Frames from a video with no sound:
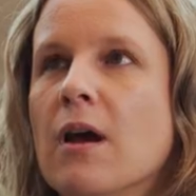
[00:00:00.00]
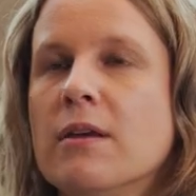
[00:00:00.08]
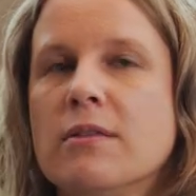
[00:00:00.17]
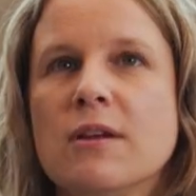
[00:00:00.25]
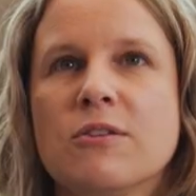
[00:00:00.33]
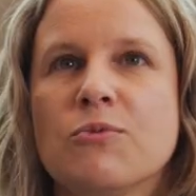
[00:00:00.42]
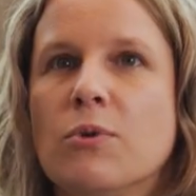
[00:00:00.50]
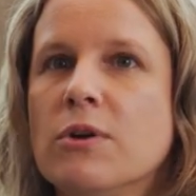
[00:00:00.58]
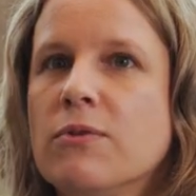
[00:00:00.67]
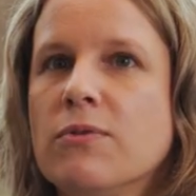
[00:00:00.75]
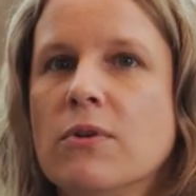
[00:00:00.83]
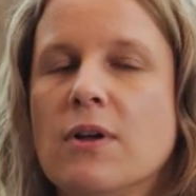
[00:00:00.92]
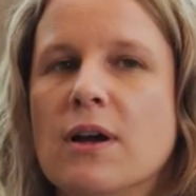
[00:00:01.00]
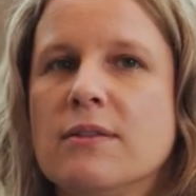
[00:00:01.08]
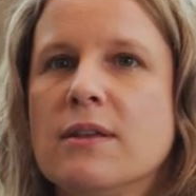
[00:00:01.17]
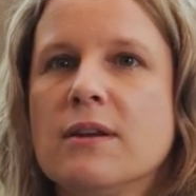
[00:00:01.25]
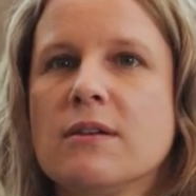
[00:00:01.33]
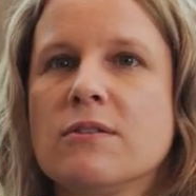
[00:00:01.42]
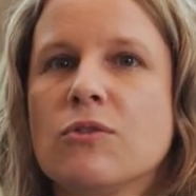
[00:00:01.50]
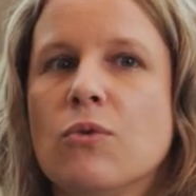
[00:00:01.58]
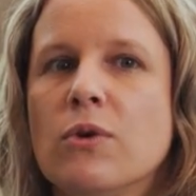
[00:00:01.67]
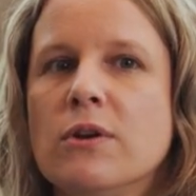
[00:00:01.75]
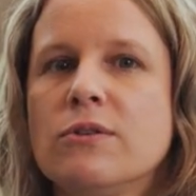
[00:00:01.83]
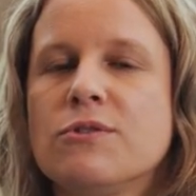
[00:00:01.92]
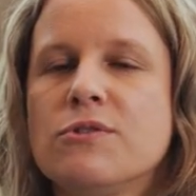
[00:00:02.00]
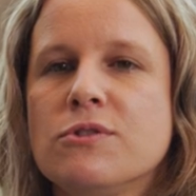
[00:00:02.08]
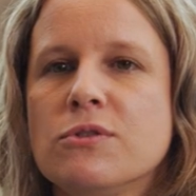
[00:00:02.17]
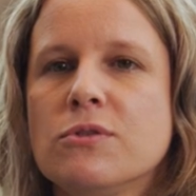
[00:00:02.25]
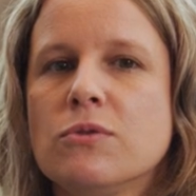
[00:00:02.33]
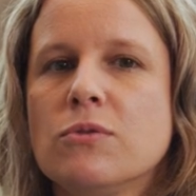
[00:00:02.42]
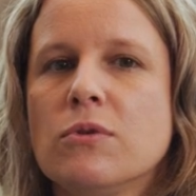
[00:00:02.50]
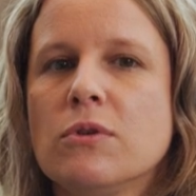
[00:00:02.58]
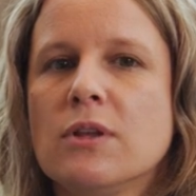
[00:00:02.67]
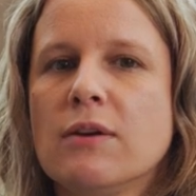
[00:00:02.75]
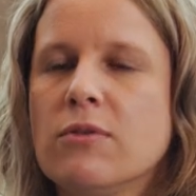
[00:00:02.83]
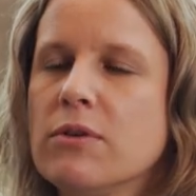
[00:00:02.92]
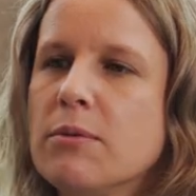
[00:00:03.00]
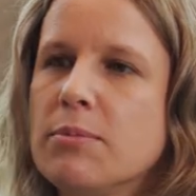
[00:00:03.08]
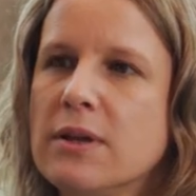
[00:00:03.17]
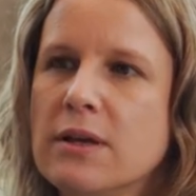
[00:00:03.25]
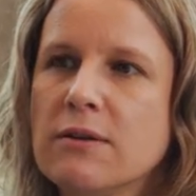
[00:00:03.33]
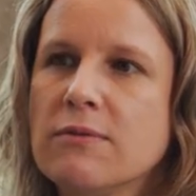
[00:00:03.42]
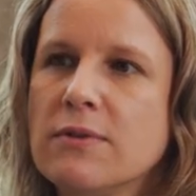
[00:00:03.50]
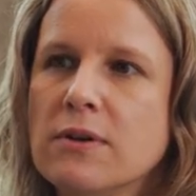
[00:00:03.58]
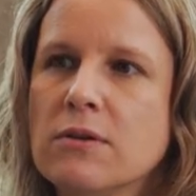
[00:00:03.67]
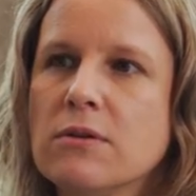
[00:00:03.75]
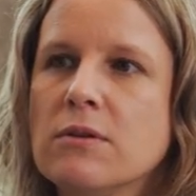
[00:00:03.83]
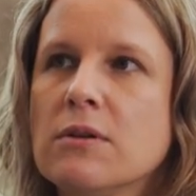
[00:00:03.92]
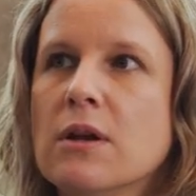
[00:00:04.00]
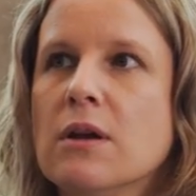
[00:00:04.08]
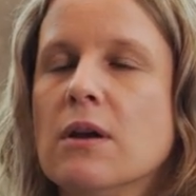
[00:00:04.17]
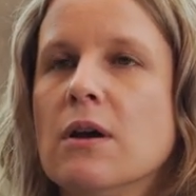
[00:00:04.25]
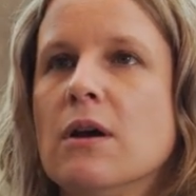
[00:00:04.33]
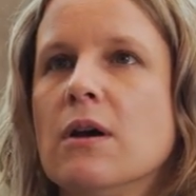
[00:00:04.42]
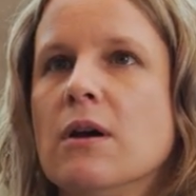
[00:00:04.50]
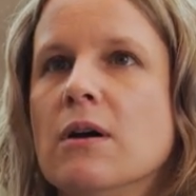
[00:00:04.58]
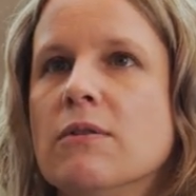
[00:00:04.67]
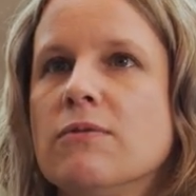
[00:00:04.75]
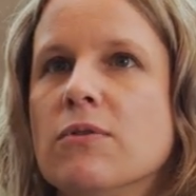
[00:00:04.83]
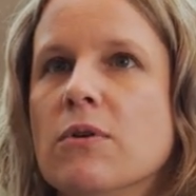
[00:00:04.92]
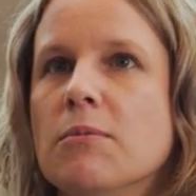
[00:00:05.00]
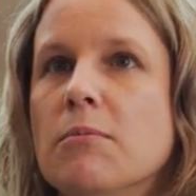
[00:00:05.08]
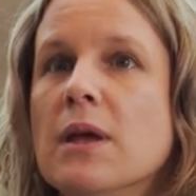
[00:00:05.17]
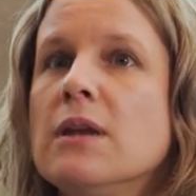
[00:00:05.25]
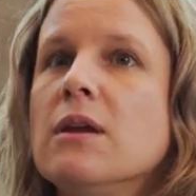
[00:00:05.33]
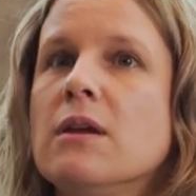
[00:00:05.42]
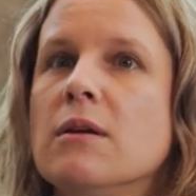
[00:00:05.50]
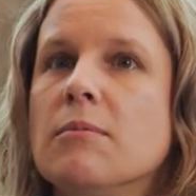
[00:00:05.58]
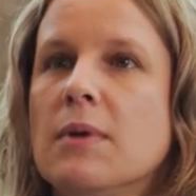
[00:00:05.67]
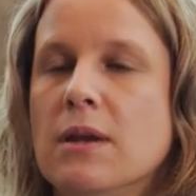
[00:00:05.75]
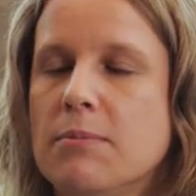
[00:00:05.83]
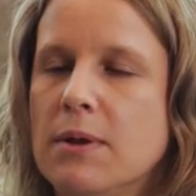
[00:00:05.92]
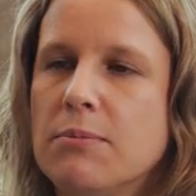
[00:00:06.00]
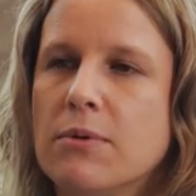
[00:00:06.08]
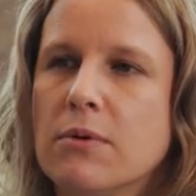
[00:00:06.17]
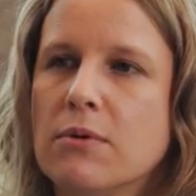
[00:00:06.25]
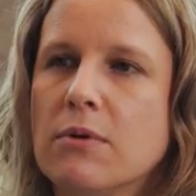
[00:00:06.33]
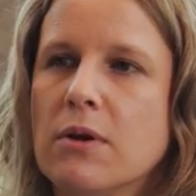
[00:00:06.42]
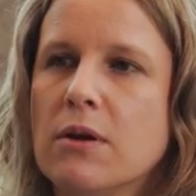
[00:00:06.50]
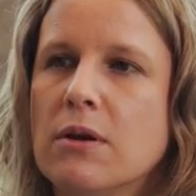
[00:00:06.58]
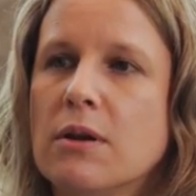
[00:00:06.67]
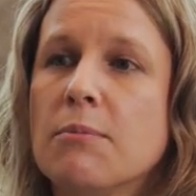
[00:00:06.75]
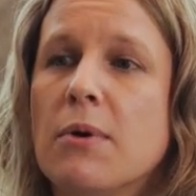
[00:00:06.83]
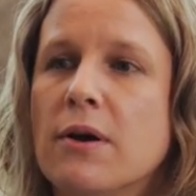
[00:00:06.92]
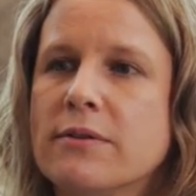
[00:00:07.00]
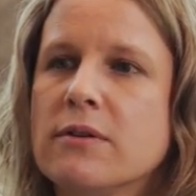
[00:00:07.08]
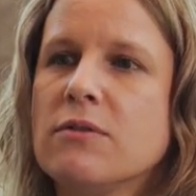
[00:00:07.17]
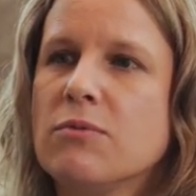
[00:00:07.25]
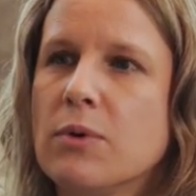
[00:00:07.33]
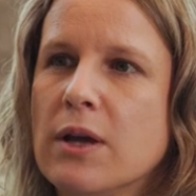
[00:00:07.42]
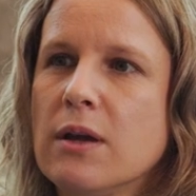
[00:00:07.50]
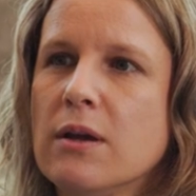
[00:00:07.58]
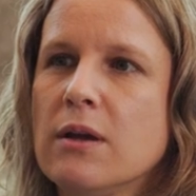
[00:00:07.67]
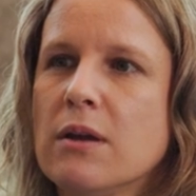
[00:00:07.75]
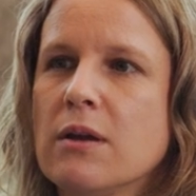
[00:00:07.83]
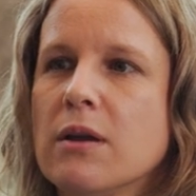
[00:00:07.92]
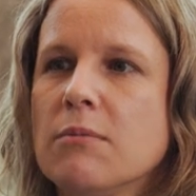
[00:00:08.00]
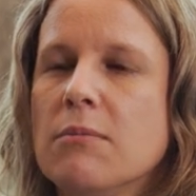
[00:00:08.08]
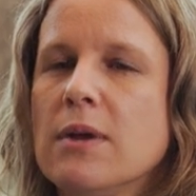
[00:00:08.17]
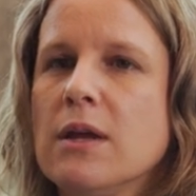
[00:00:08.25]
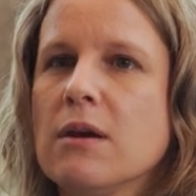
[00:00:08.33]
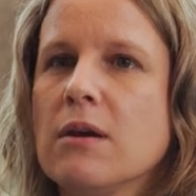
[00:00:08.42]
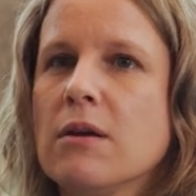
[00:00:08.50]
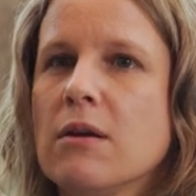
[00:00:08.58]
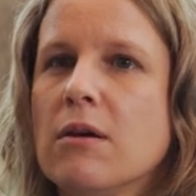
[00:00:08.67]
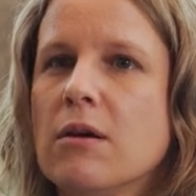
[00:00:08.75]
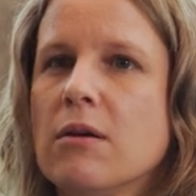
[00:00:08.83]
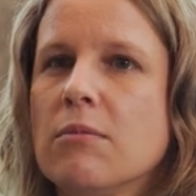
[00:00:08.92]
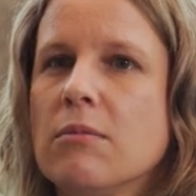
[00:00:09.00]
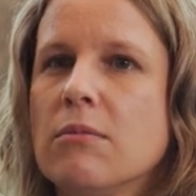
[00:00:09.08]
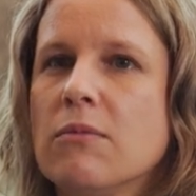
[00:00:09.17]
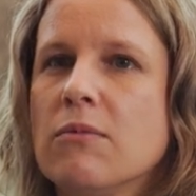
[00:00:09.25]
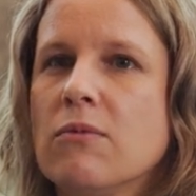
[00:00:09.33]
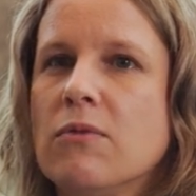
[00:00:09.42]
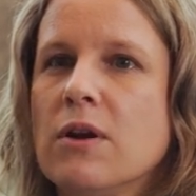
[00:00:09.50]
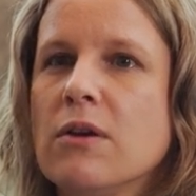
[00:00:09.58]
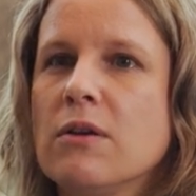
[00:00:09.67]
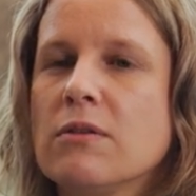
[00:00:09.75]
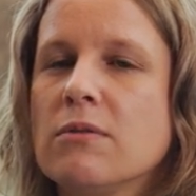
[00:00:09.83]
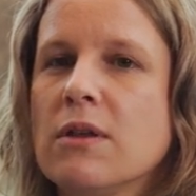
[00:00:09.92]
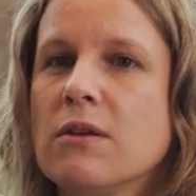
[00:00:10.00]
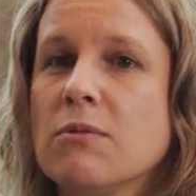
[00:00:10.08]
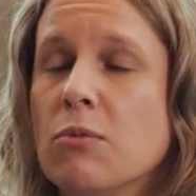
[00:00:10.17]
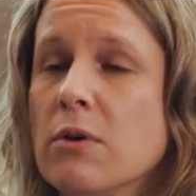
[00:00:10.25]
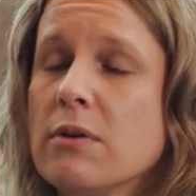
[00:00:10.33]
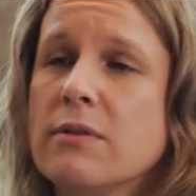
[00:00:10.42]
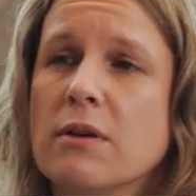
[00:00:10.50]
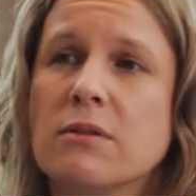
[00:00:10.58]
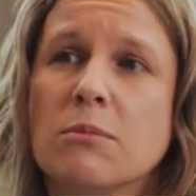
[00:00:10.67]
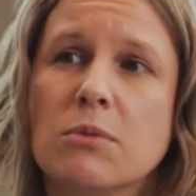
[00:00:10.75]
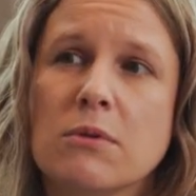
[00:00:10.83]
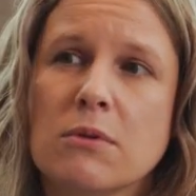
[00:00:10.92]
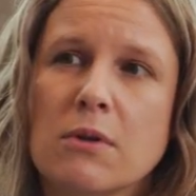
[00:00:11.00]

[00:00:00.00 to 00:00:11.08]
I think it's wonderful. I think it's going to level the playing field uh, for many, many people in a positive way. It can make um, various things more accessible.